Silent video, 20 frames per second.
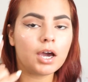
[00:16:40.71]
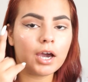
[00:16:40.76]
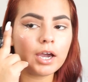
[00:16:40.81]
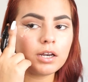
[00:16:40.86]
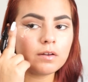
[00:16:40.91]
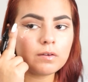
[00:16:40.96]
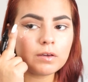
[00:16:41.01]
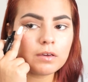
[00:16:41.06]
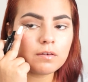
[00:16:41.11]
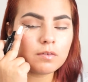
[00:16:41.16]

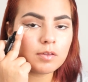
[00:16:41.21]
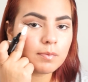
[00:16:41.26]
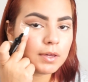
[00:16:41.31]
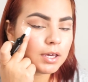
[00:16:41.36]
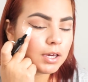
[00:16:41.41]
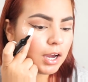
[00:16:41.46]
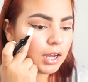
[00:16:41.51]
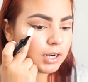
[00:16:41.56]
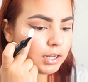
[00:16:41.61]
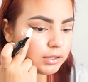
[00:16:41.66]
and it gives
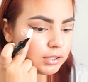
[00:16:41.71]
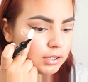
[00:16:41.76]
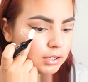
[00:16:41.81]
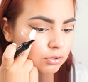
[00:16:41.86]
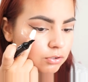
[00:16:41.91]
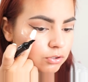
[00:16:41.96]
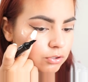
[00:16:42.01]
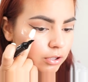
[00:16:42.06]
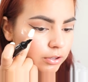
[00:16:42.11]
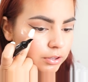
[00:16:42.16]
me another
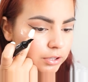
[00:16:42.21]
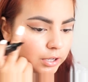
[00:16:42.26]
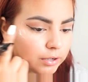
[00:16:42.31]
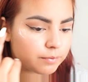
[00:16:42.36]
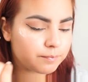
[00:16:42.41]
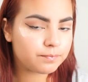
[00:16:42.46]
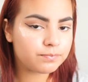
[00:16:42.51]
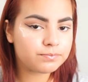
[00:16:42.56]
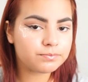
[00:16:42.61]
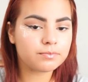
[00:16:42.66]
little dot there.
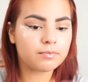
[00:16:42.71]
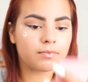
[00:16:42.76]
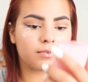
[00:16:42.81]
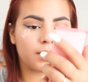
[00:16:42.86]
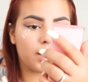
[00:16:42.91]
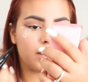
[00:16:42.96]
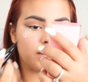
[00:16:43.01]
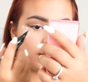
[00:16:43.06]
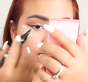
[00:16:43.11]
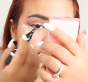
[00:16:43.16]

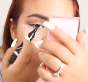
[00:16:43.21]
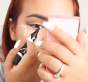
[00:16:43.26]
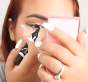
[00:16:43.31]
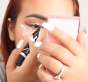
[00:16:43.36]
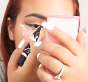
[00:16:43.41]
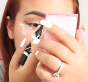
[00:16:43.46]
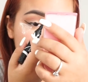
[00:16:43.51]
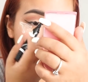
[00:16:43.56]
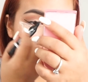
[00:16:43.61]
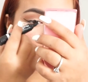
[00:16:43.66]
And then what
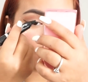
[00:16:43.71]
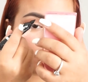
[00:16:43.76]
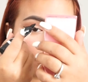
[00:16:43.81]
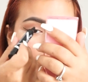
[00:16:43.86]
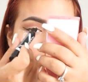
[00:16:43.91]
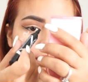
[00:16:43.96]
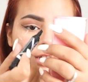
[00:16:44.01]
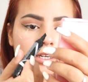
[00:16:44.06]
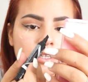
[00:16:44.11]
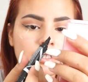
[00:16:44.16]
I do
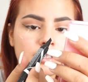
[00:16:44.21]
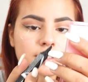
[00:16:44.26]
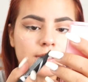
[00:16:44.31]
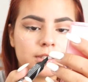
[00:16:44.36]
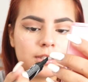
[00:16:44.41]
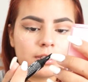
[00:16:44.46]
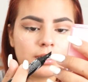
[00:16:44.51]
here is